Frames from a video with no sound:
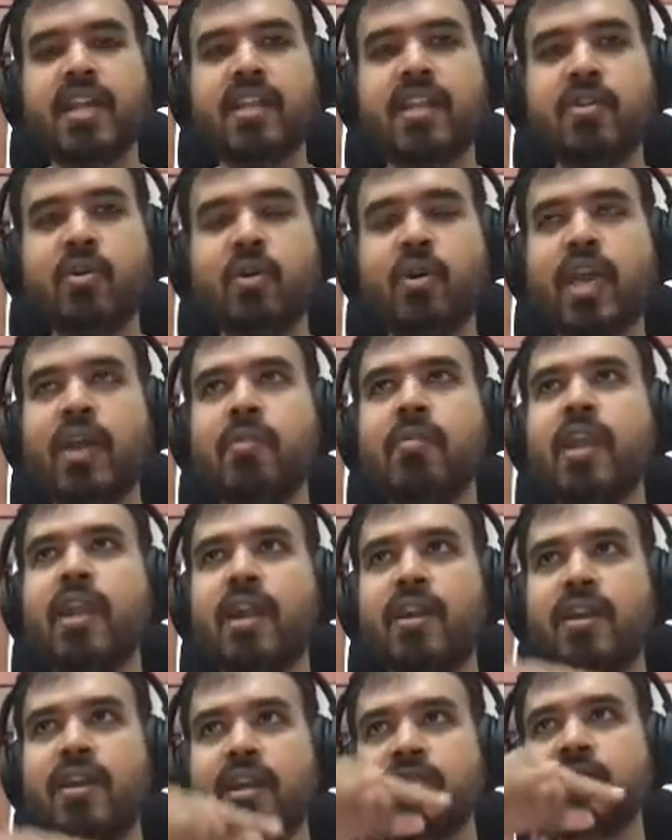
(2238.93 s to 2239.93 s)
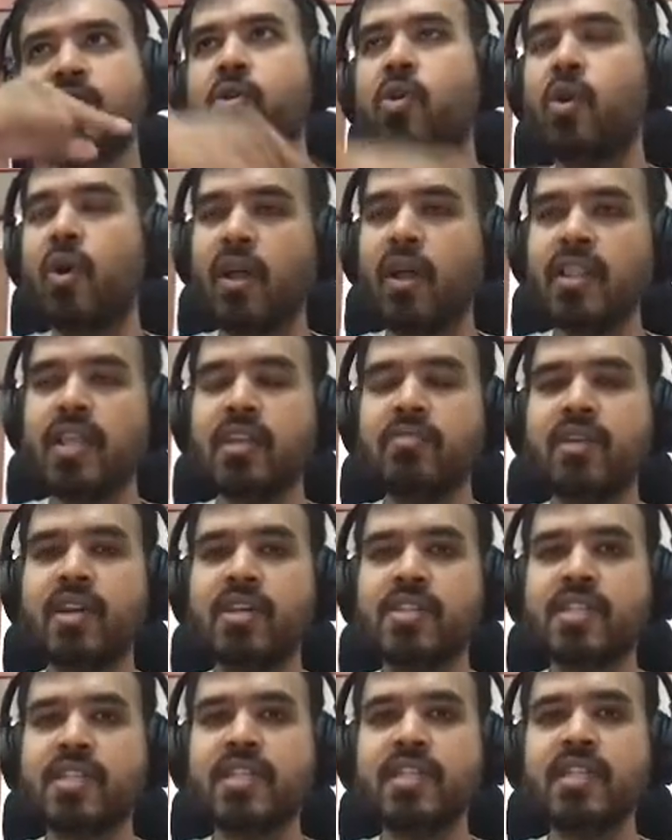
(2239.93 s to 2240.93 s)
In OCaml, unless you call that
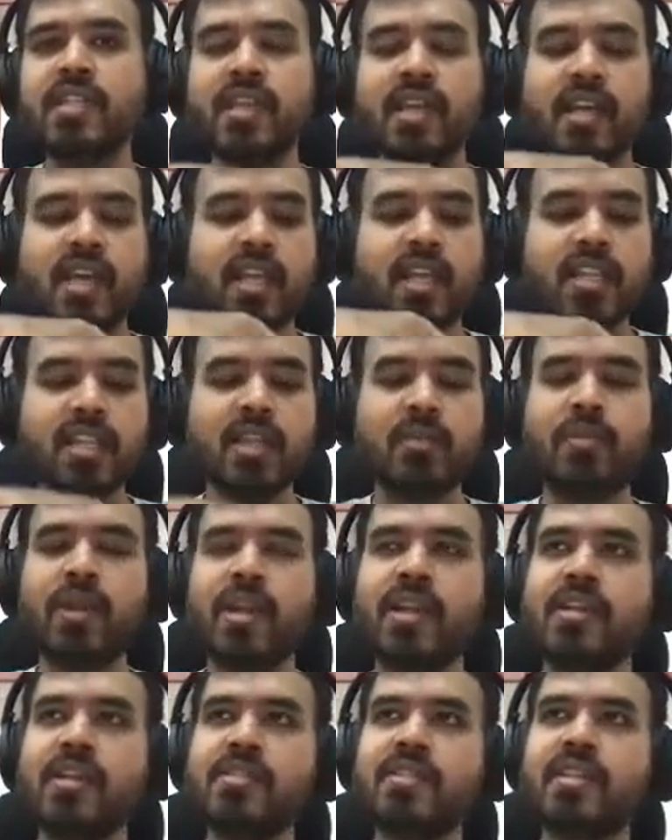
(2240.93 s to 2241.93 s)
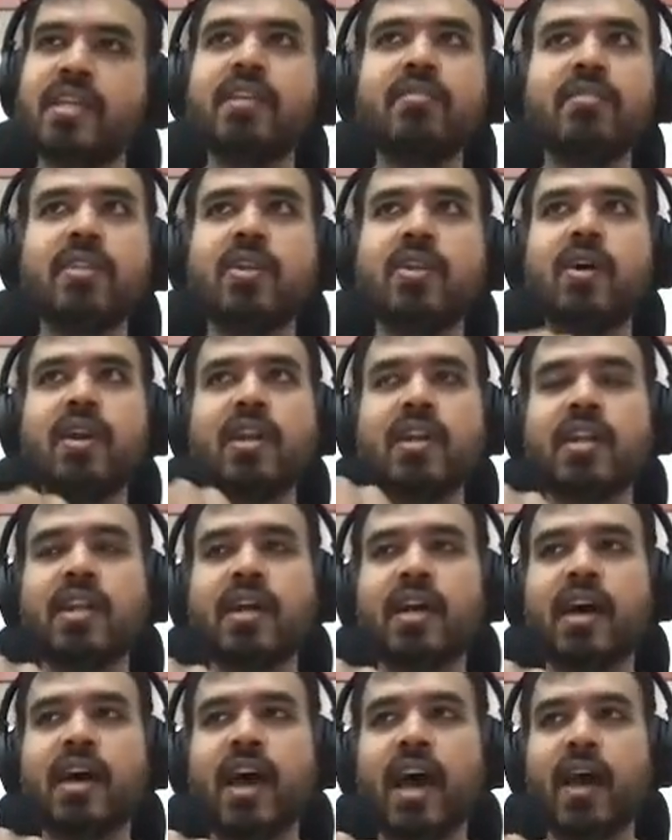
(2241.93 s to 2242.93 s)
function, the print string will not
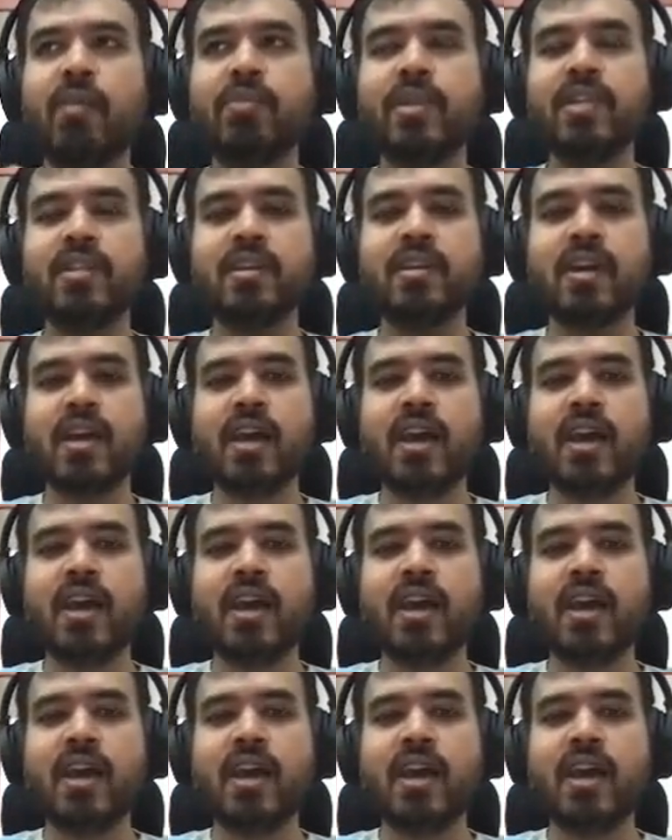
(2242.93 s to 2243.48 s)
happen.